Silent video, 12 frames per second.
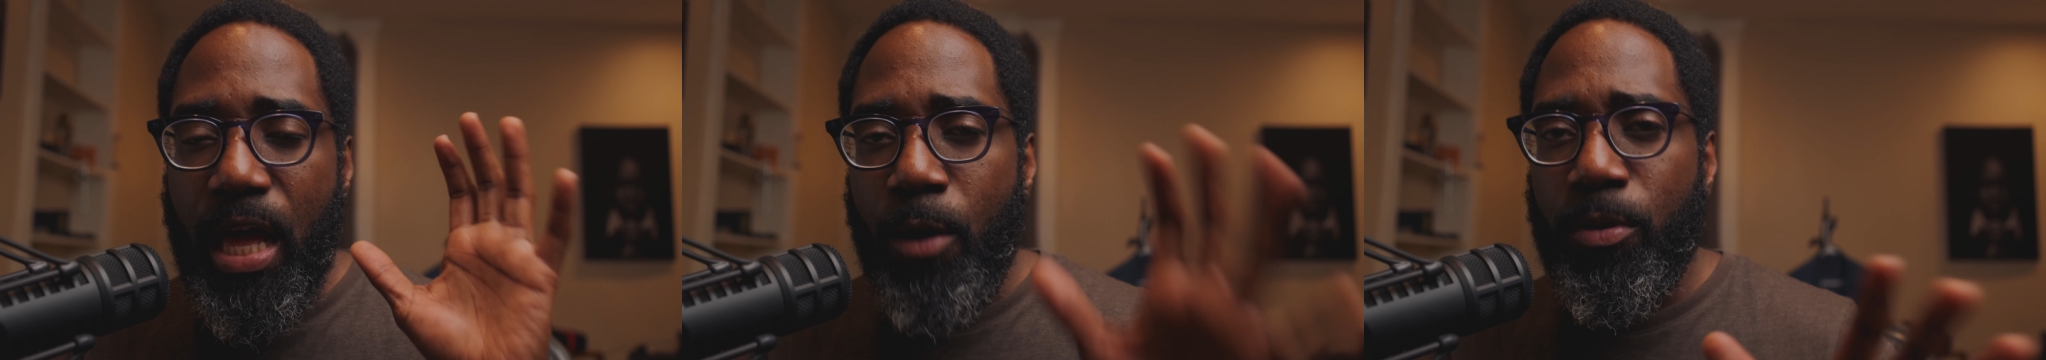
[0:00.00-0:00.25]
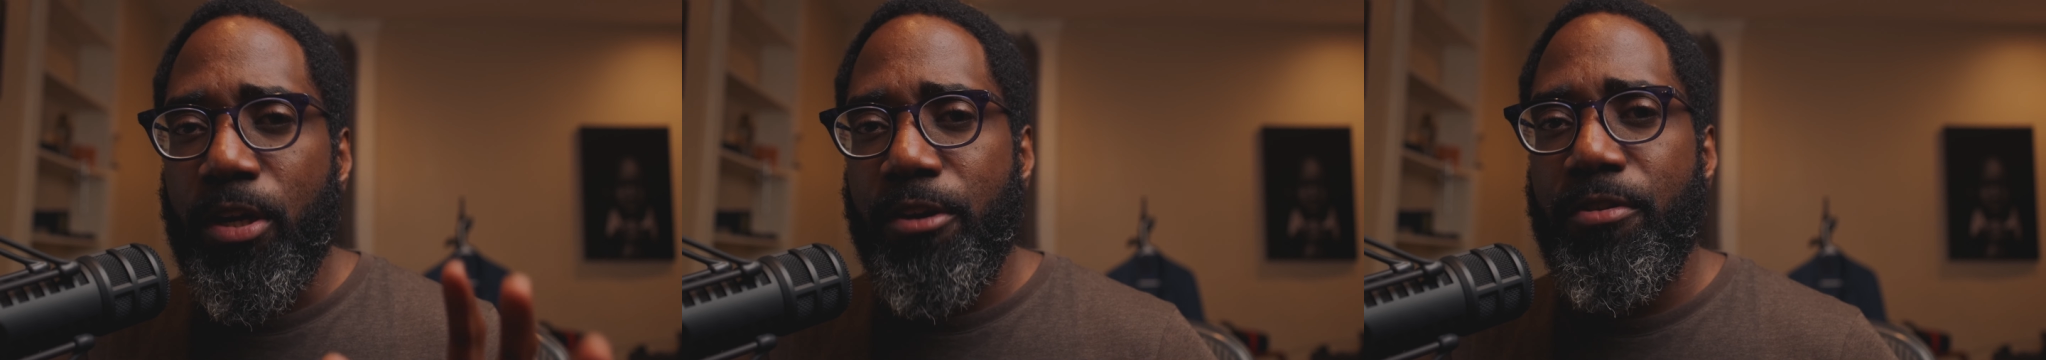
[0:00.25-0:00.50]
I
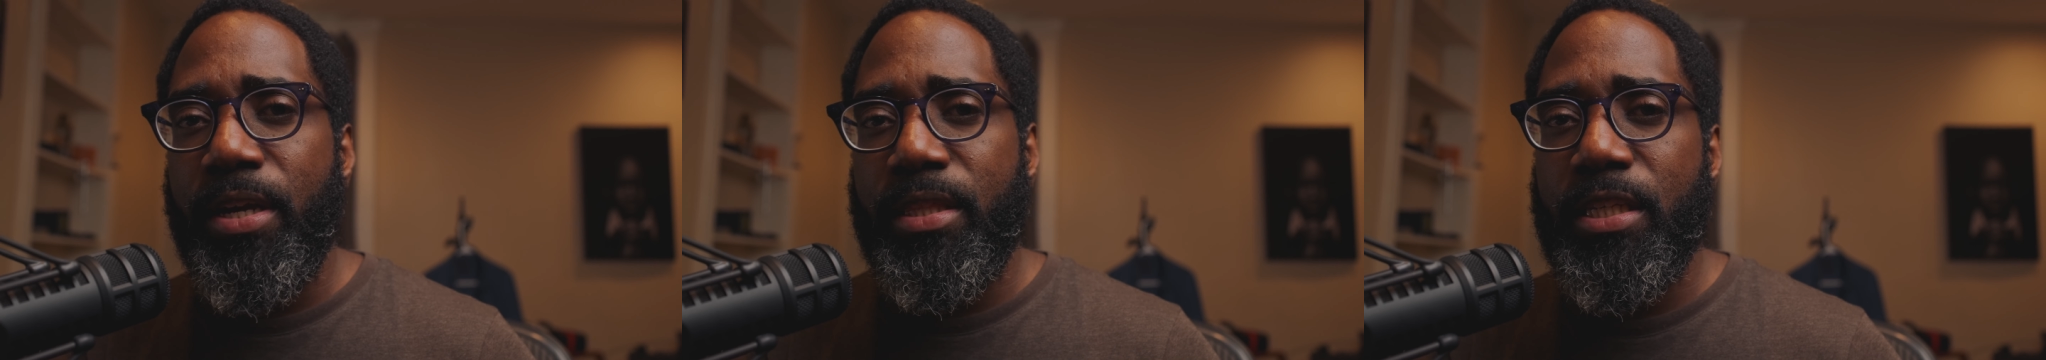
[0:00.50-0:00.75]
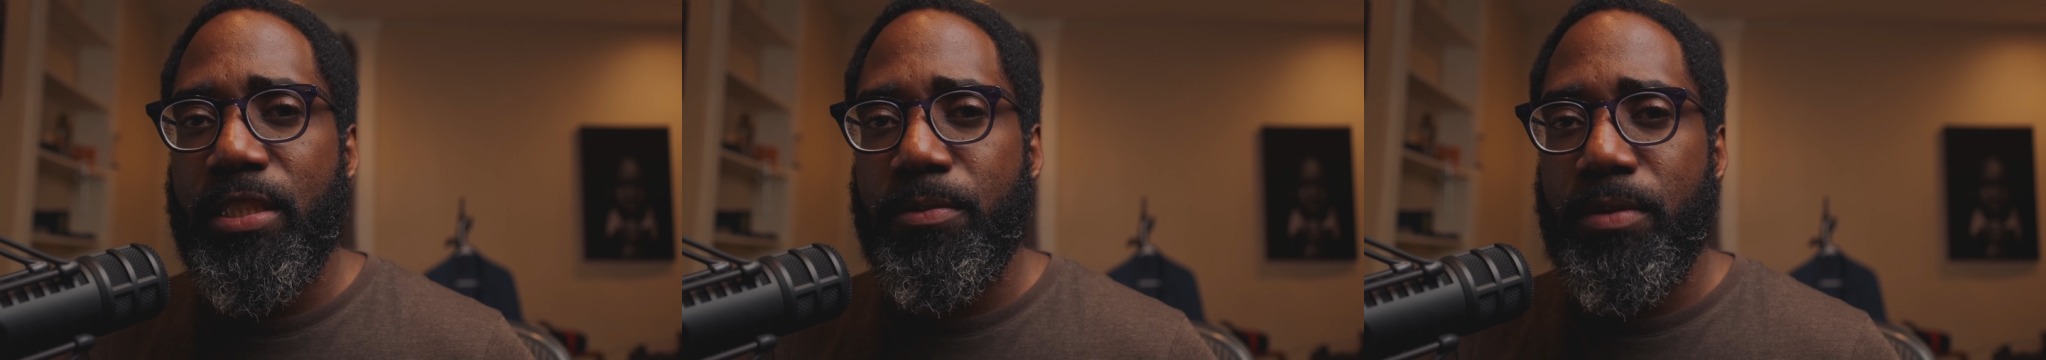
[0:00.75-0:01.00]
want to create
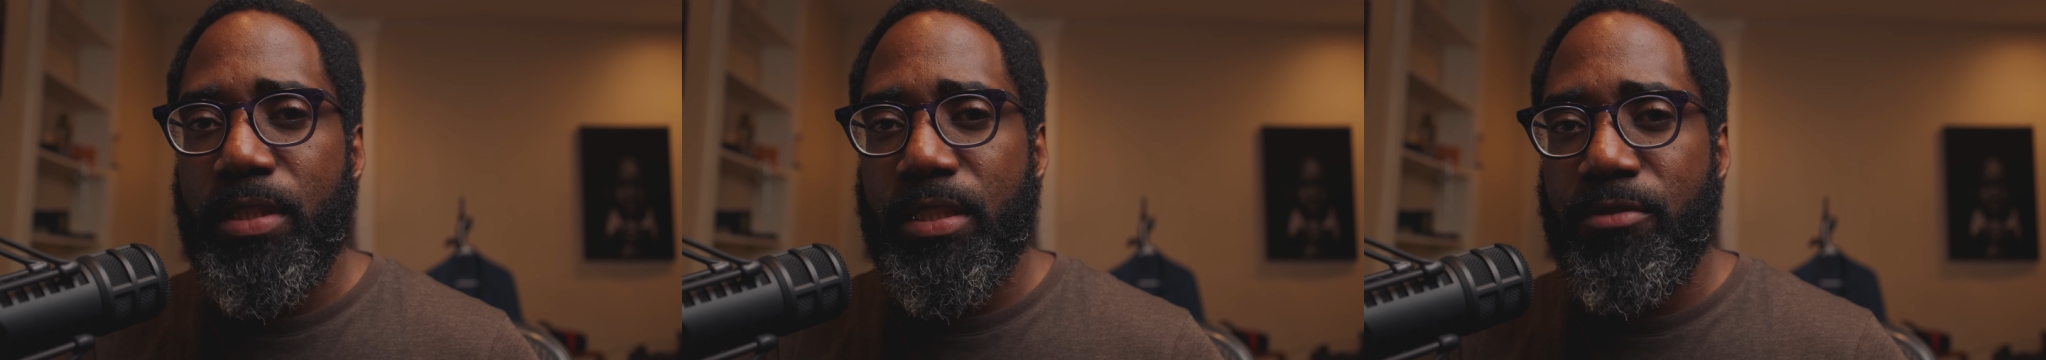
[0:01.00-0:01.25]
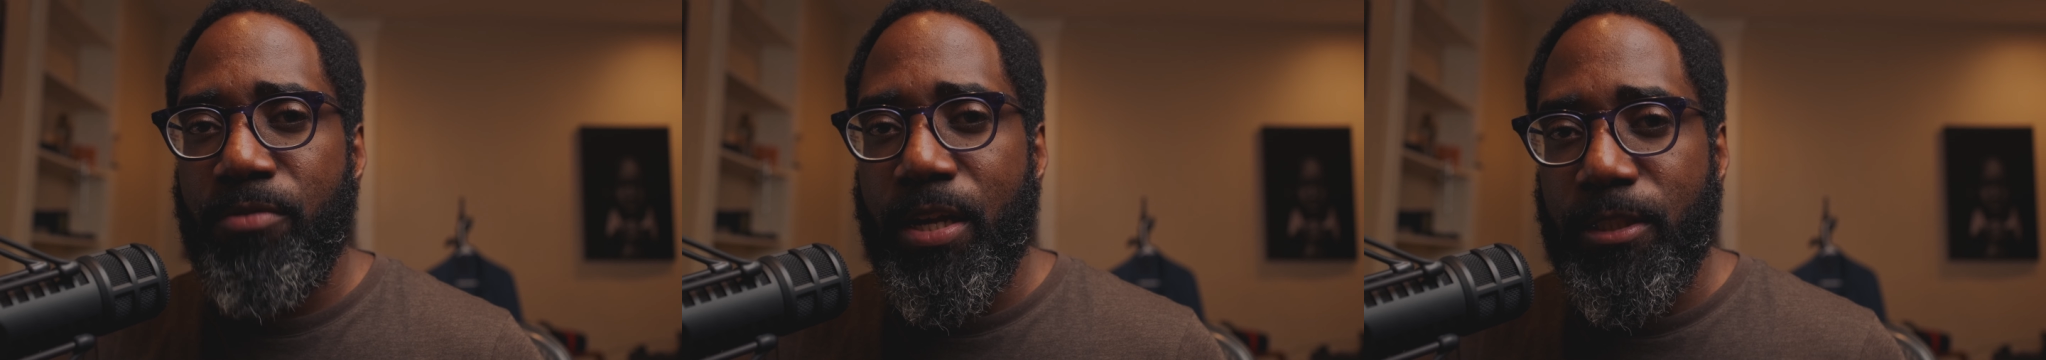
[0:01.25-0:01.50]

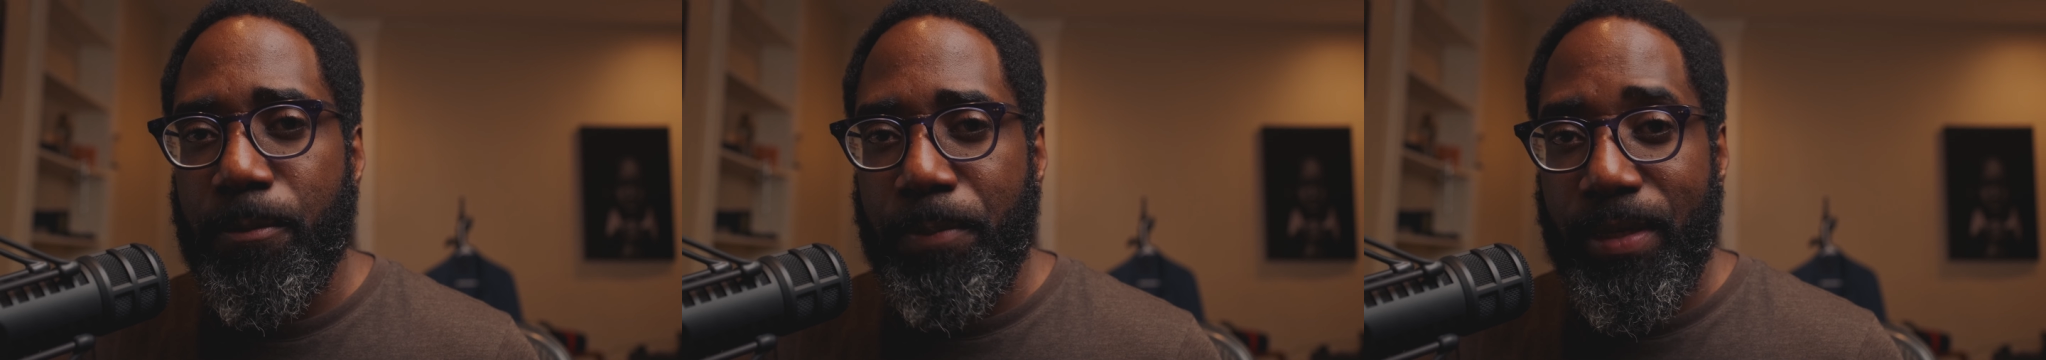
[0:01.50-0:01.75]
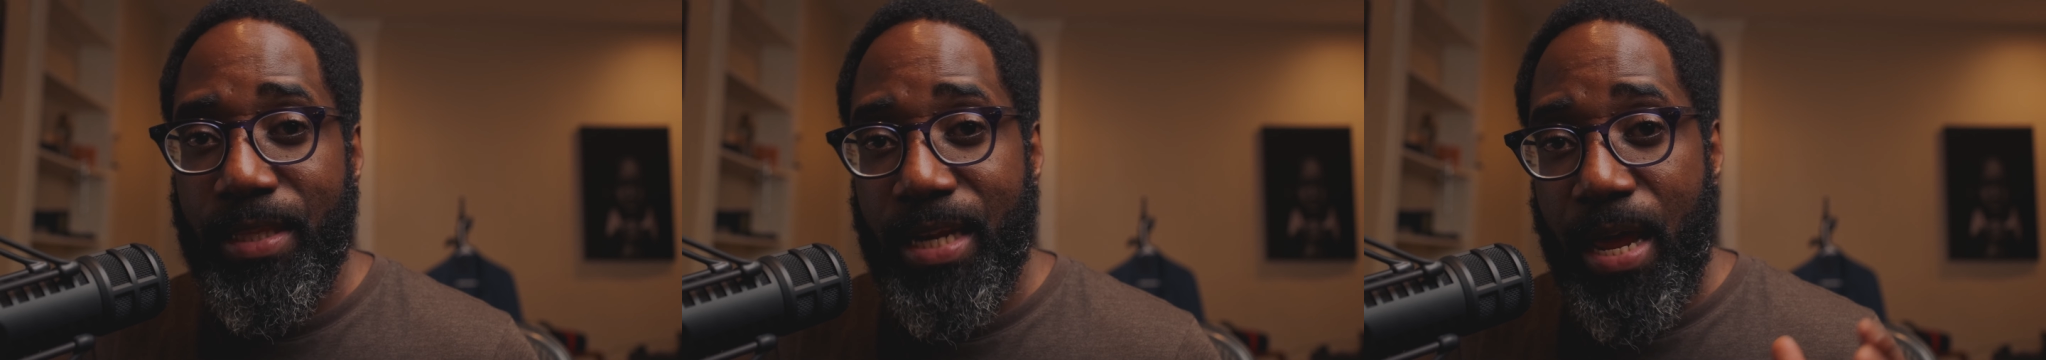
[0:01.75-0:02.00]
this
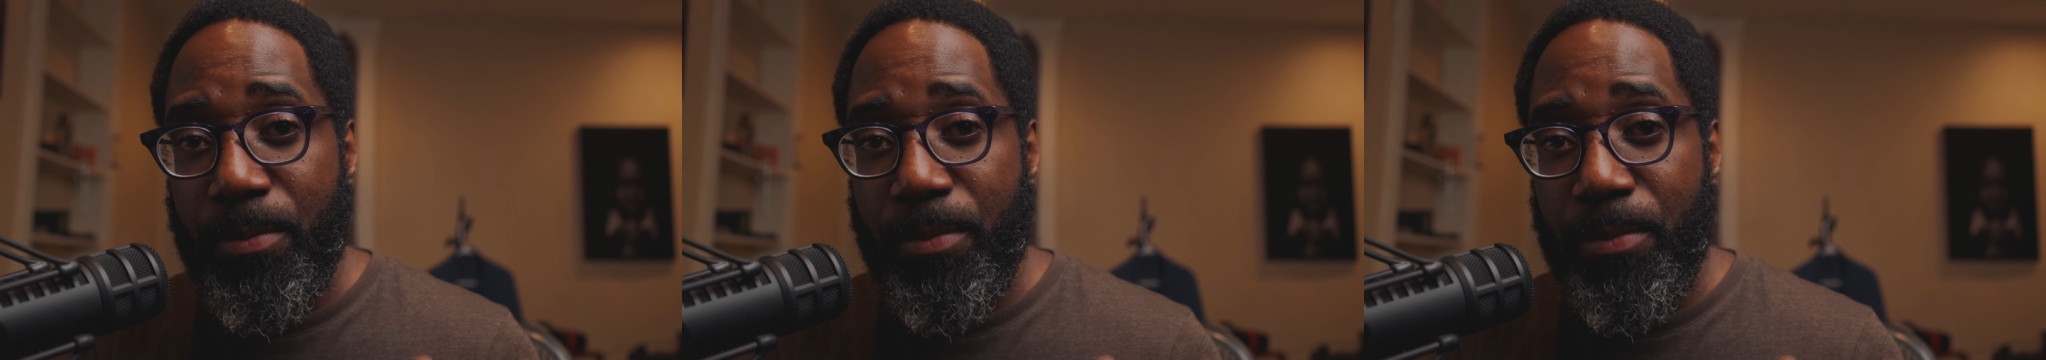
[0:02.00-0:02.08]
recipe that